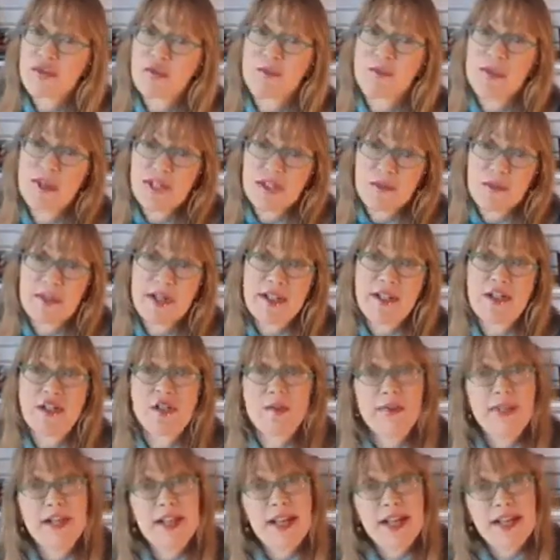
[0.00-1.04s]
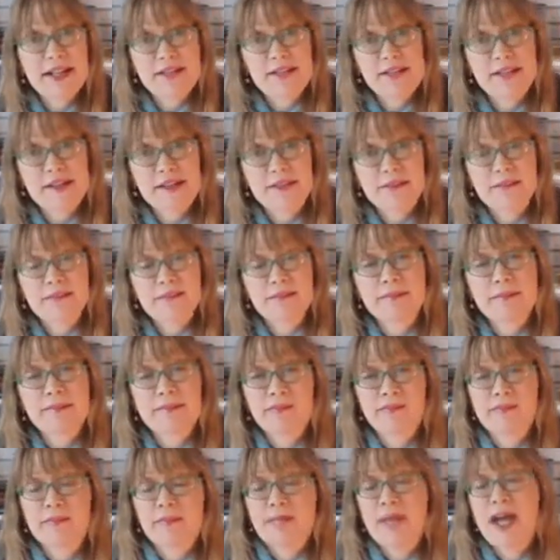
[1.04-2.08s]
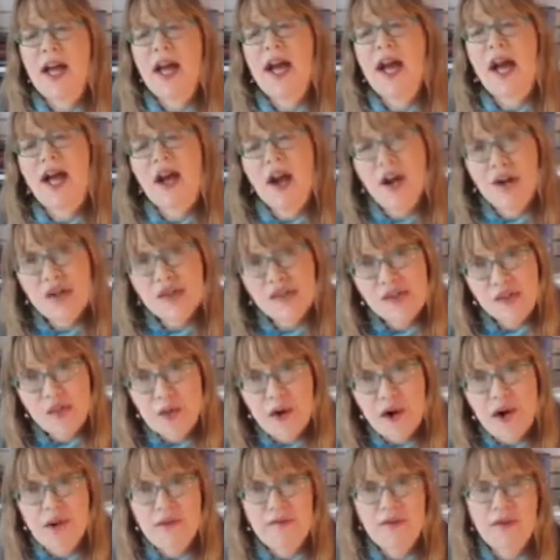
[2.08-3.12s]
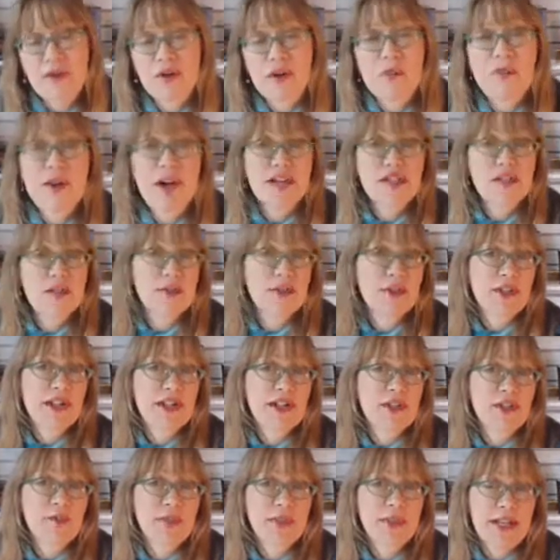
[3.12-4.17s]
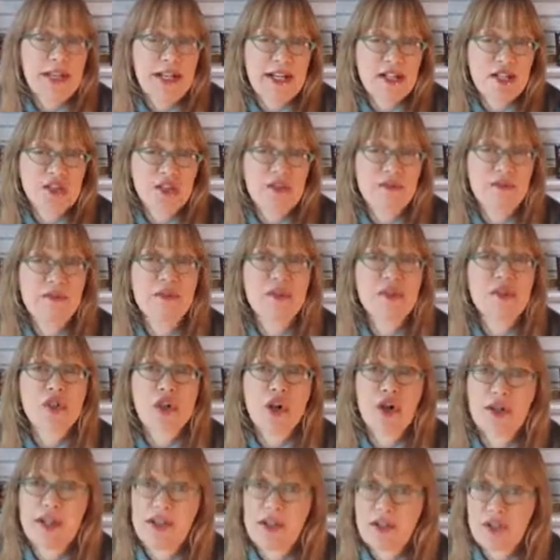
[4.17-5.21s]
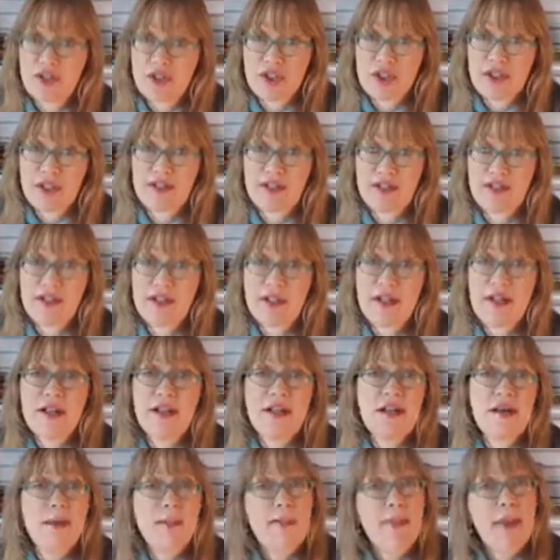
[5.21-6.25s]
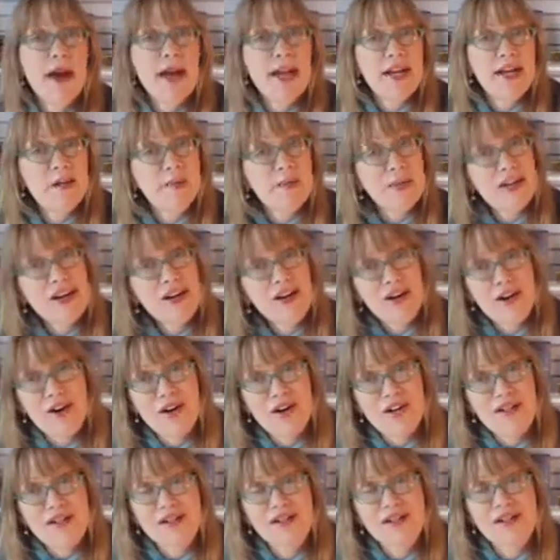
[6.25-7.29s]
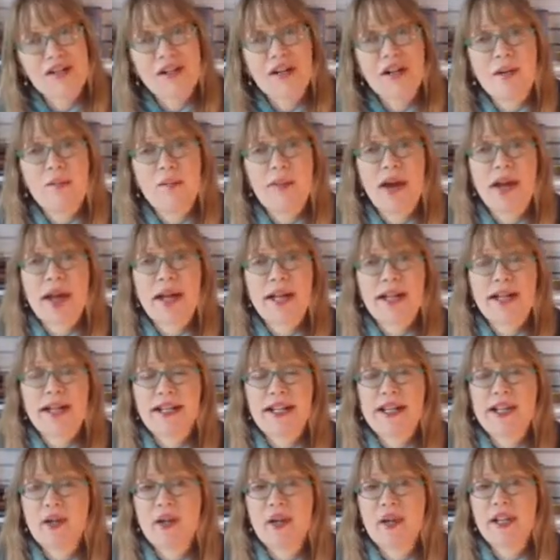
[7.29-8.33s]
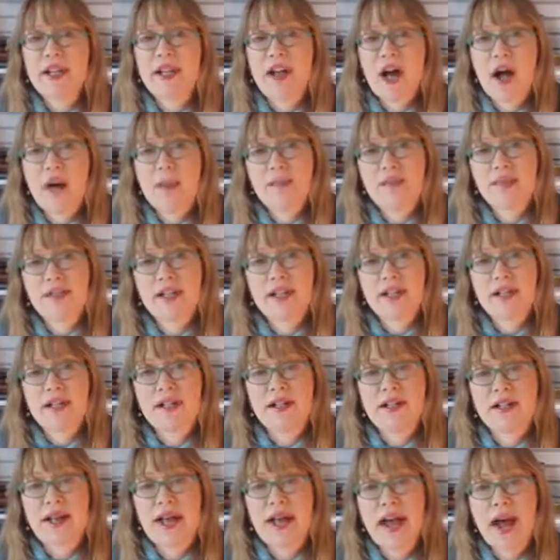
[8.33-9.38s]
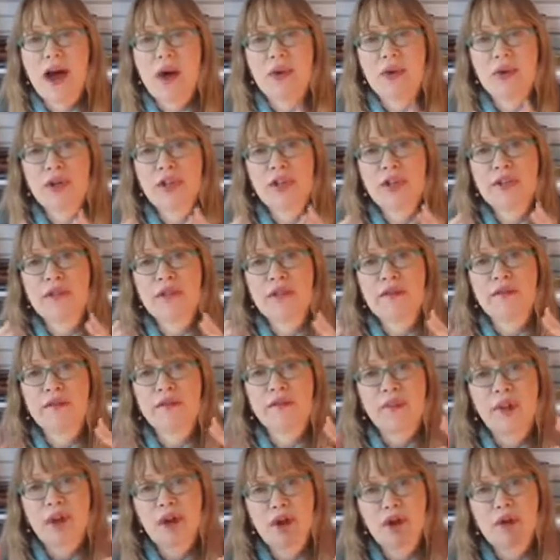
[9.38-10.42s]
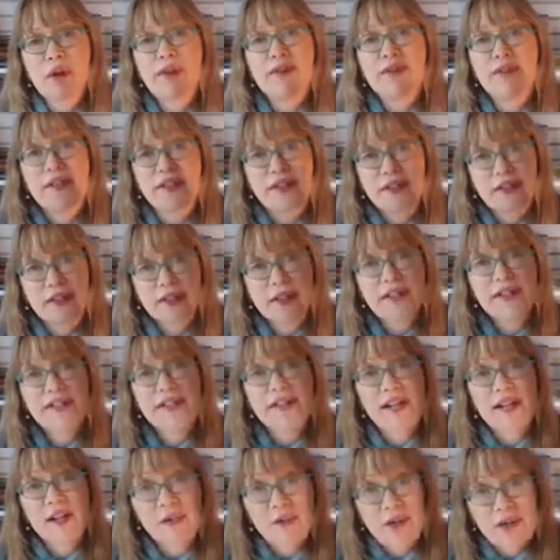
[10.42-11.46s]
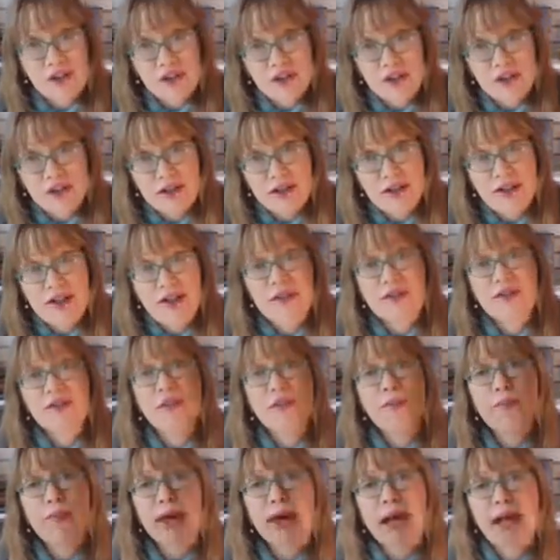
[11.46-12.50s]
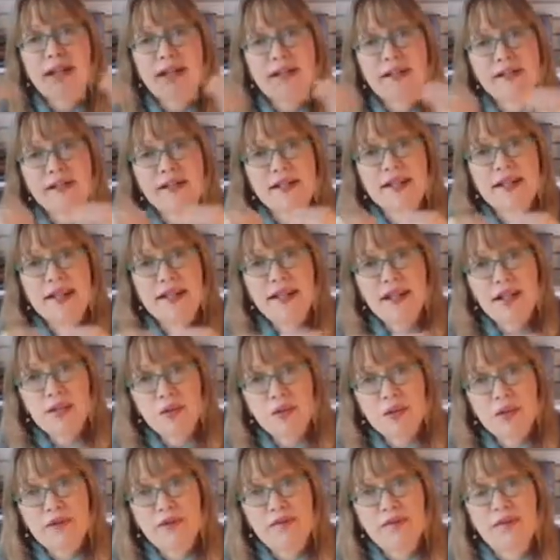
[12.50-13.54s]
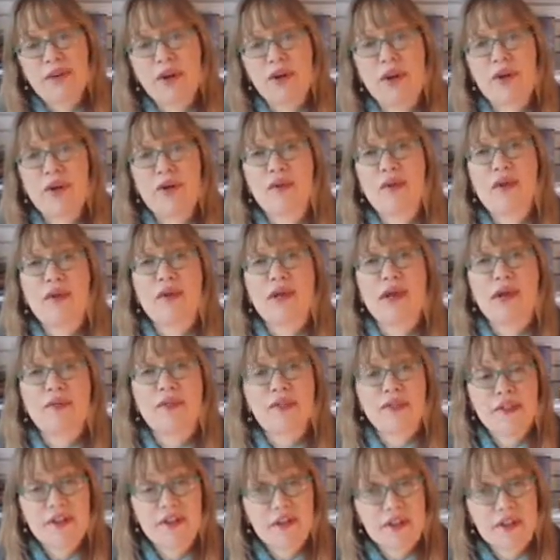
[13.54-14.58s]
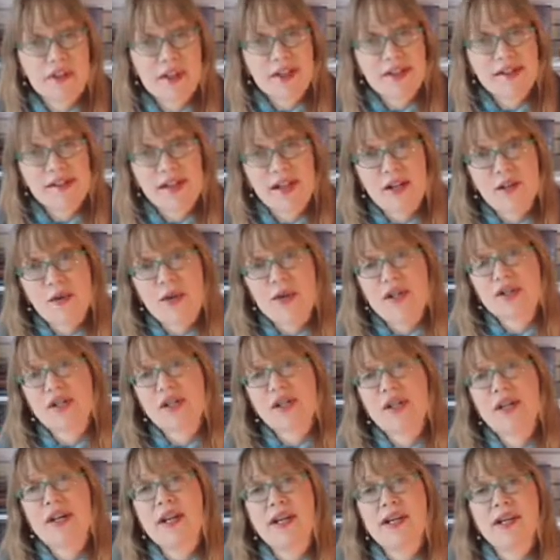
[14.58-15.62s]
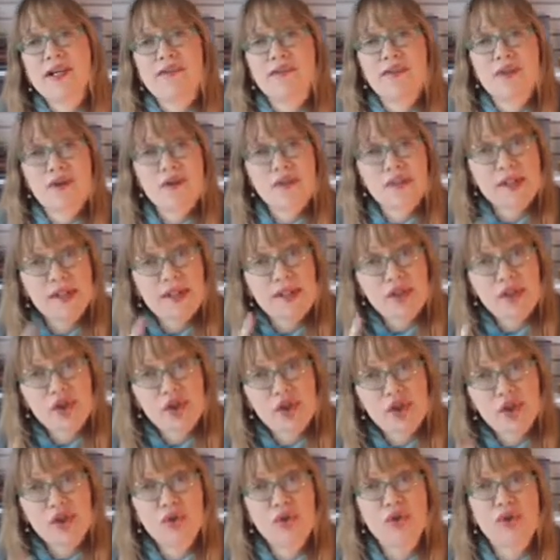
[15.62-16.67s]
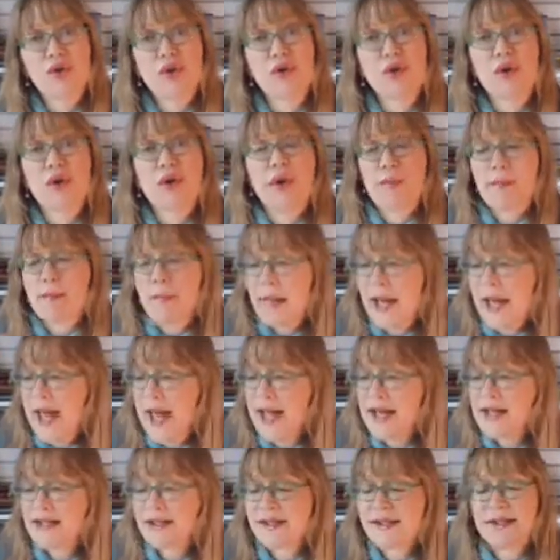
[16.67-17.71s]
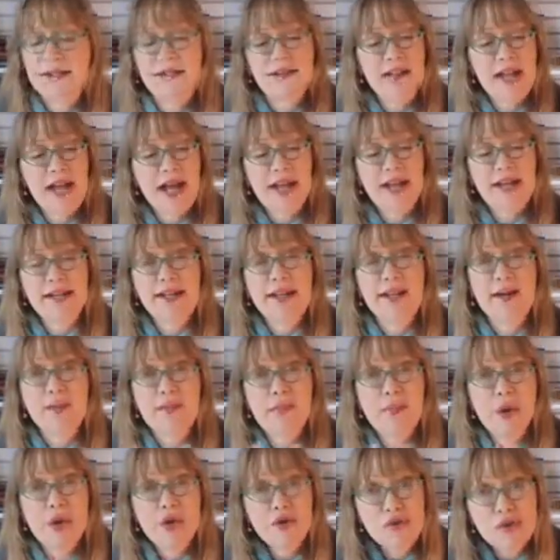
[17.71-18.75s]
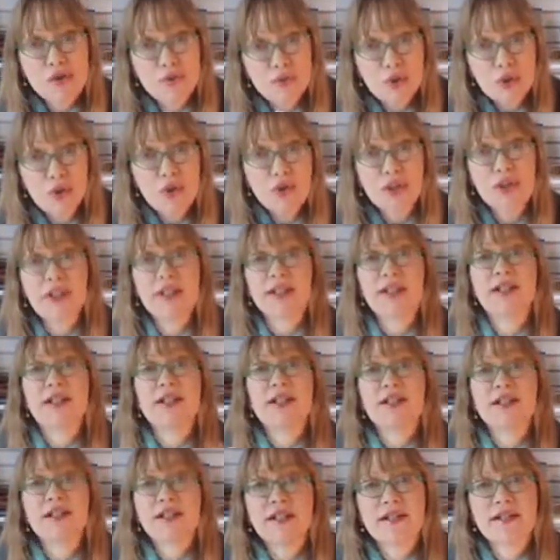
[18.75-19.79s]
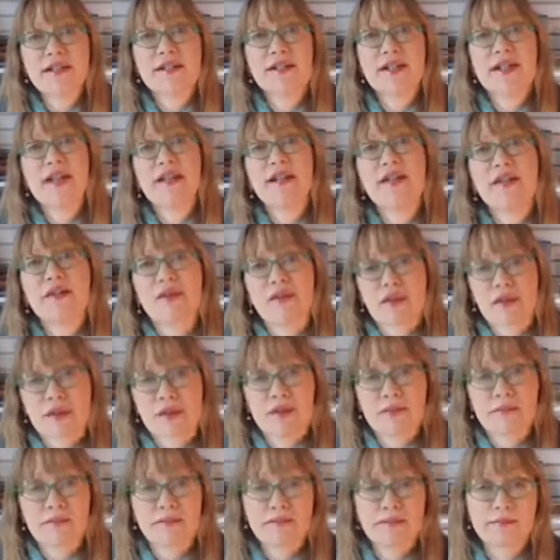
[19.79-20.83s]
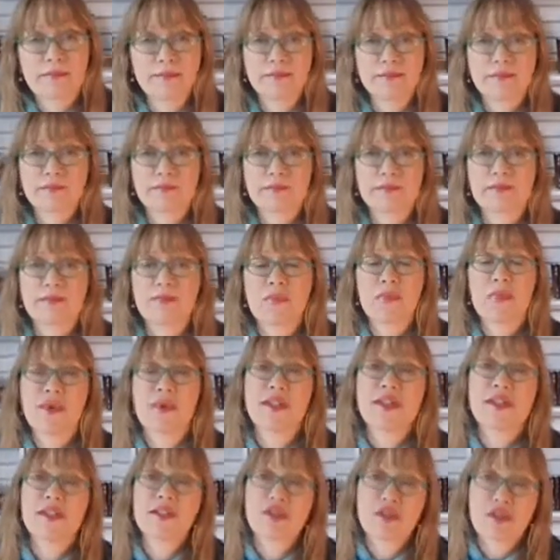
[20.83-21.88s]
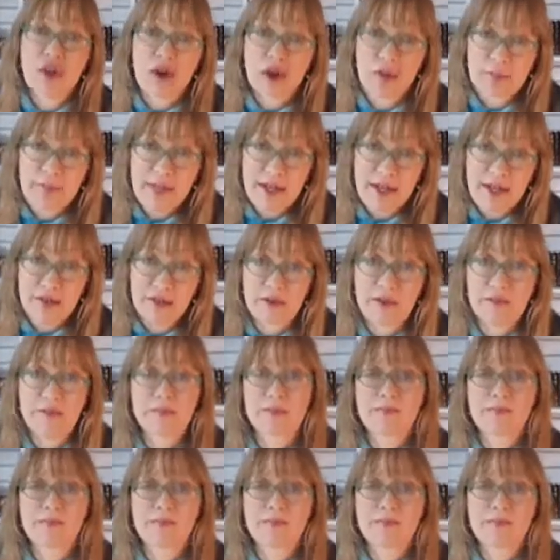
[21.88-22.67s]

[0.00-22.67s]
would be expected to be less. I also offer a possible explanation for dark energy. Might it be caused by an equal and opposite outward flow of etheric acceleration to balance the inward flow of etheric acceleration that flows into mass, light, and most importantly, into the ether with its dark matter,